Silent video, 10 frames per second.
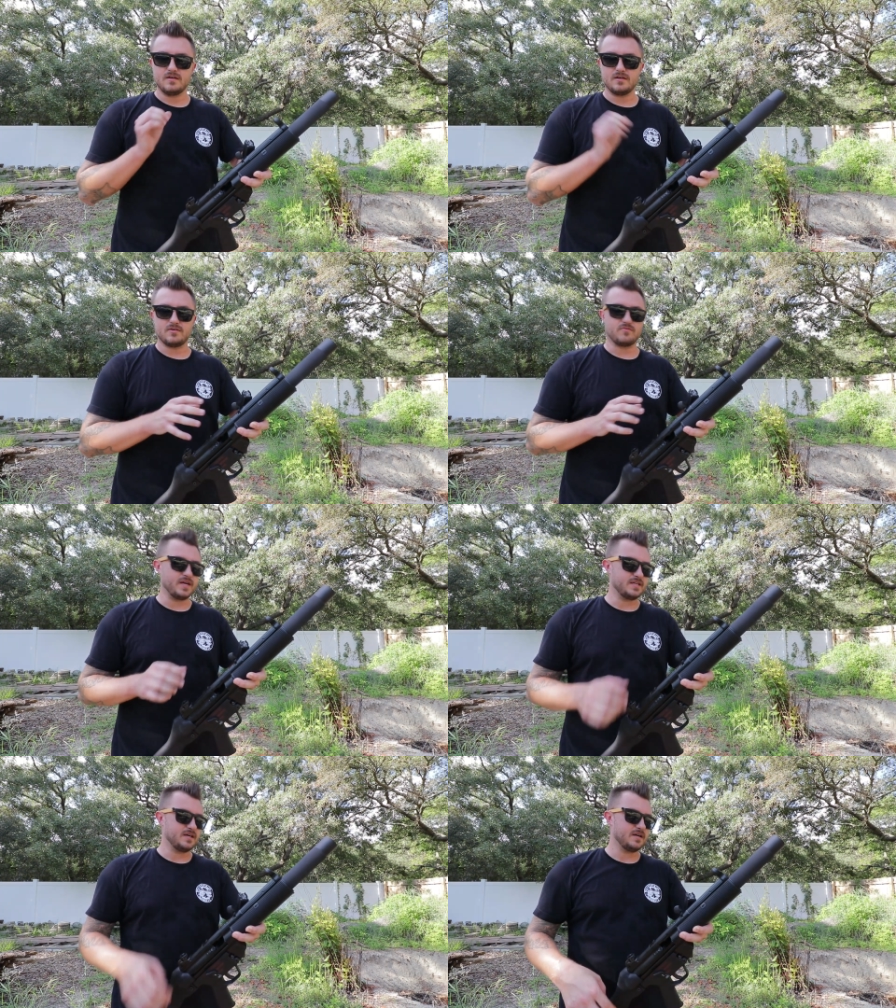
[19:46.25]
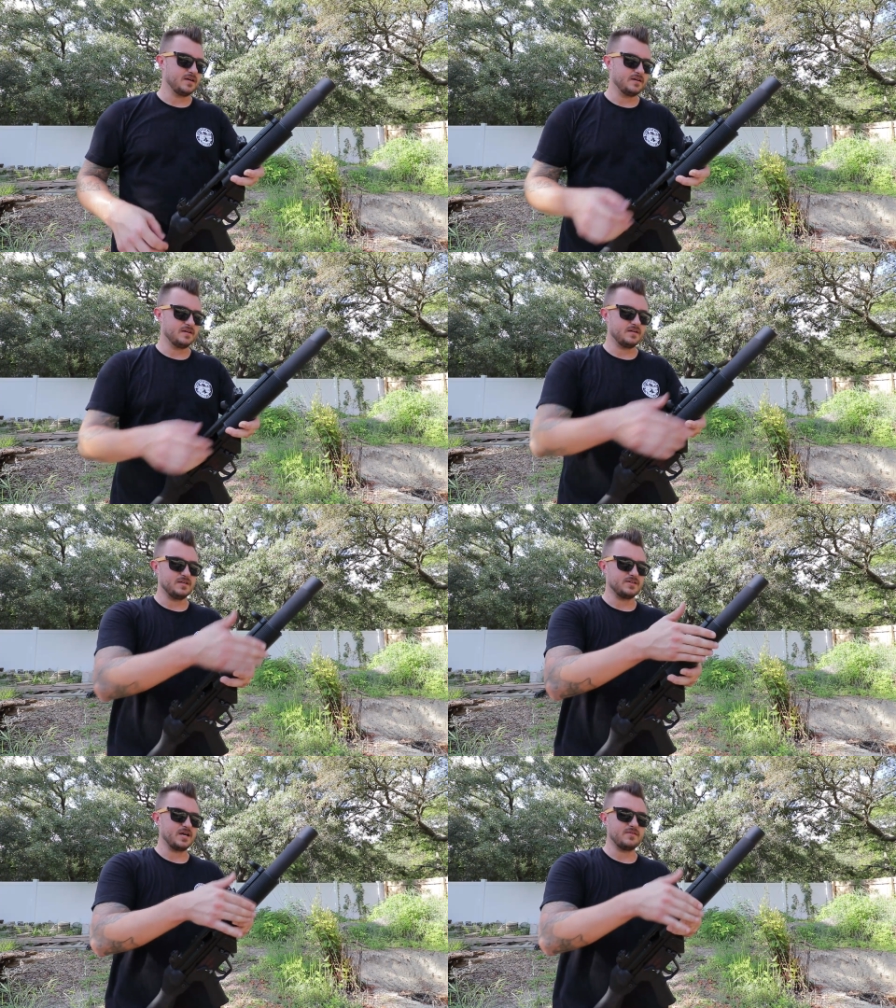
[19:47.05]
a red dot on it
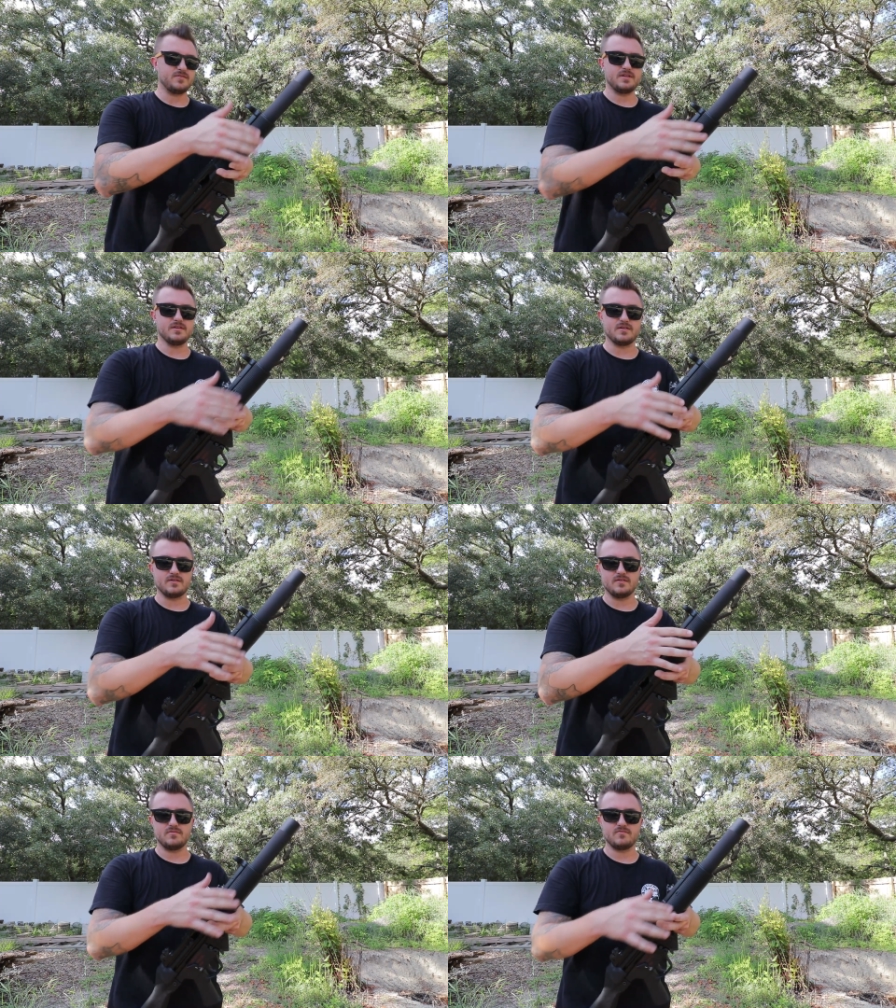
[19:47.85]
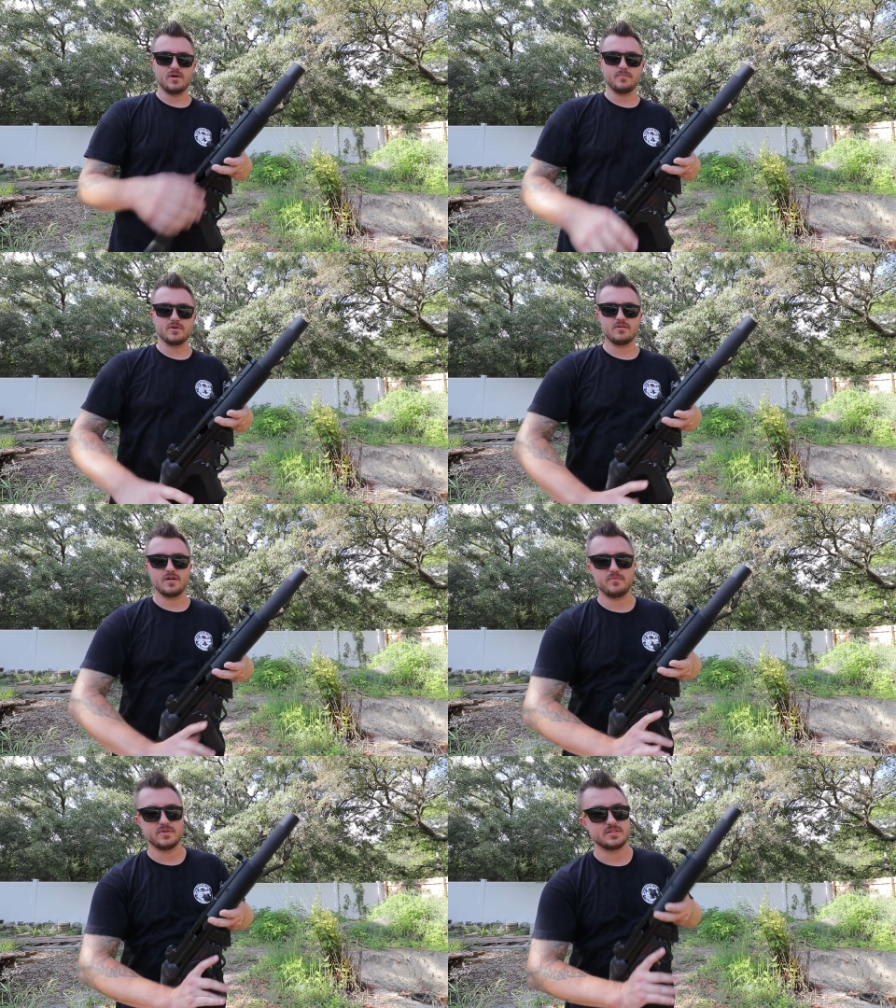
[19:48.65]
and you got rid of the rubber
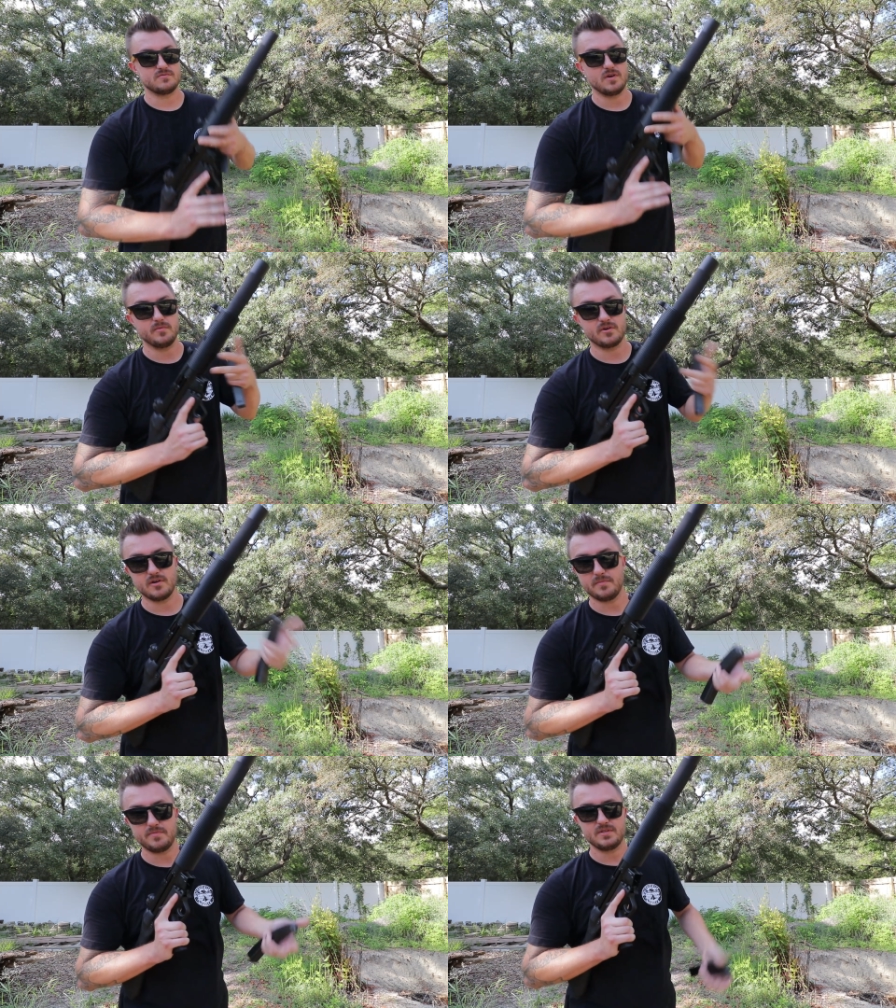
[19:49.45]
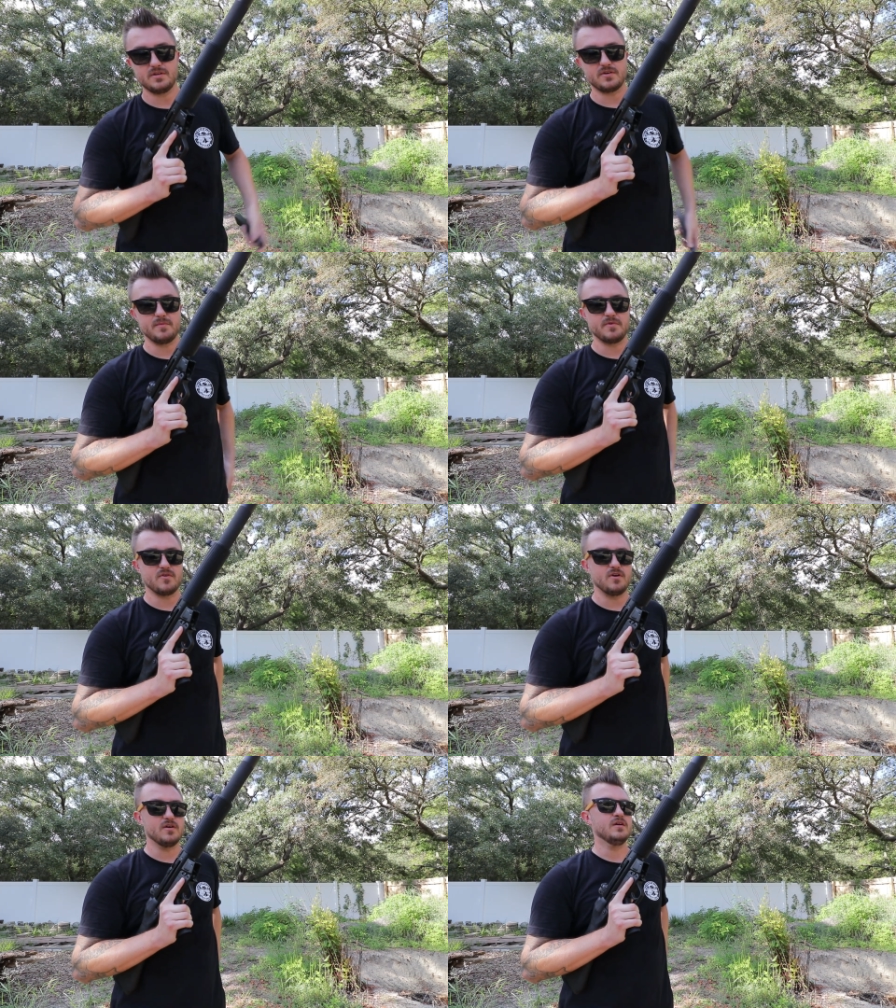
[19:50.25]
grip, which the rubber grip, don't get me
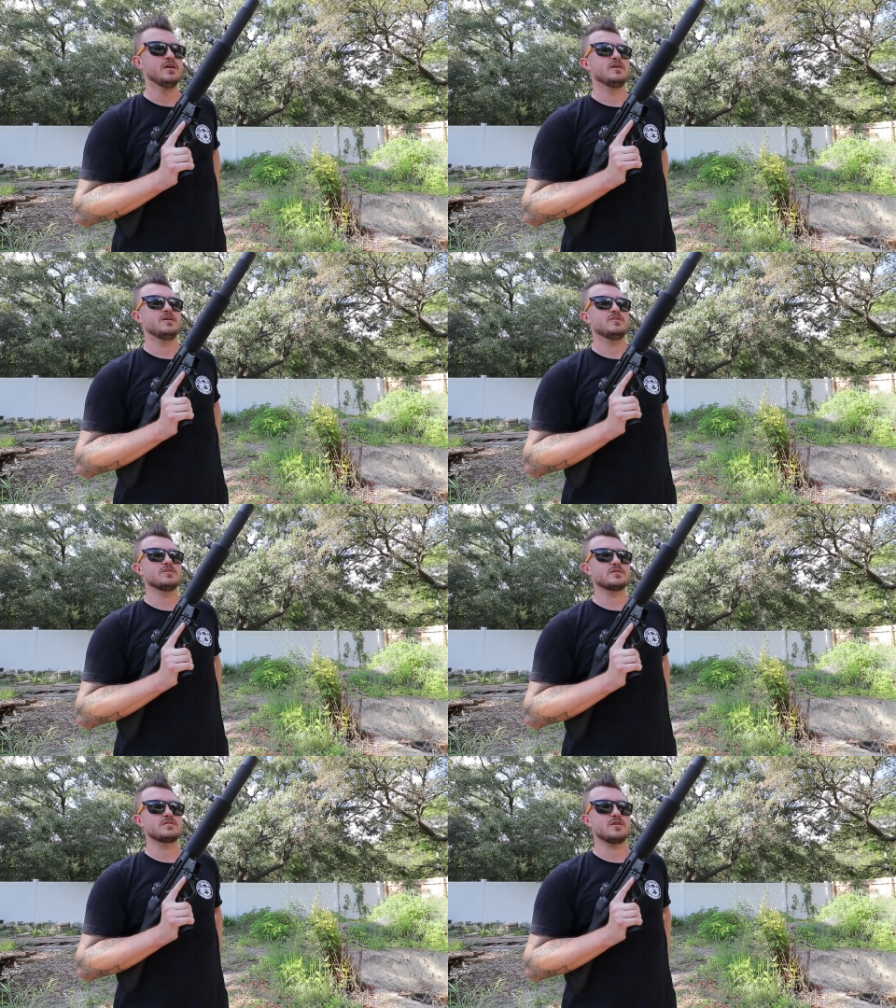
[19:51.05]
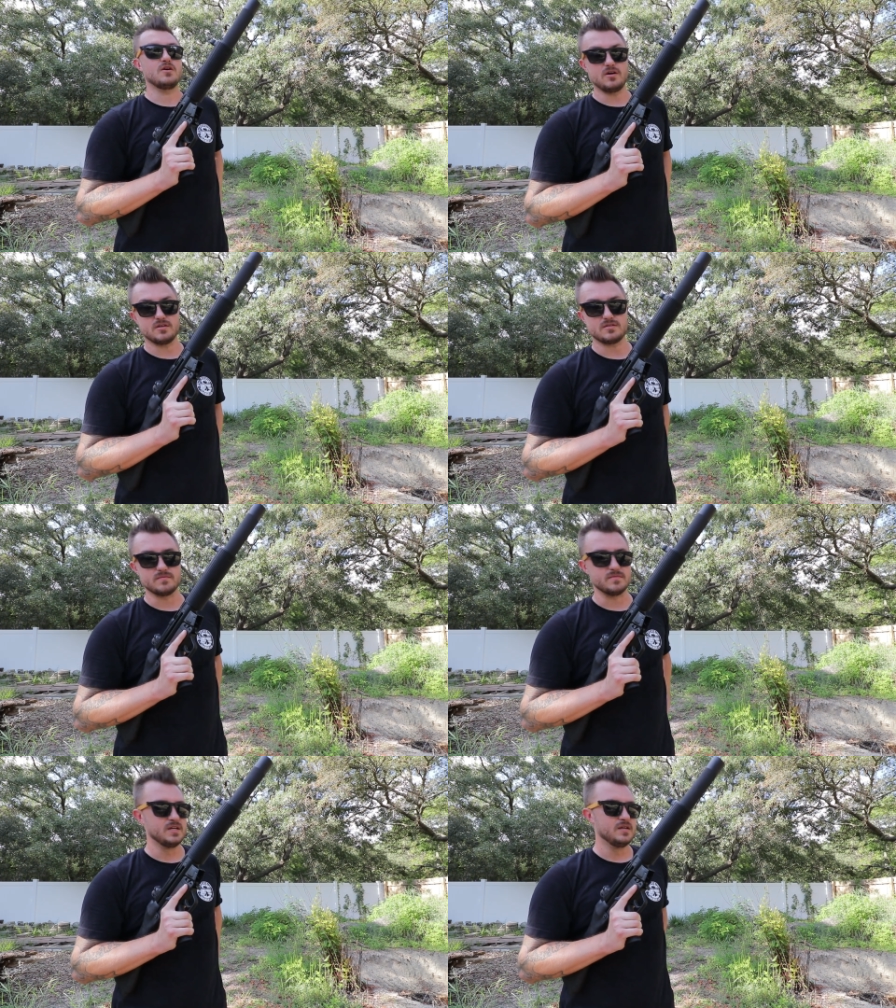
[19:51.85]
wrong, looks awesome.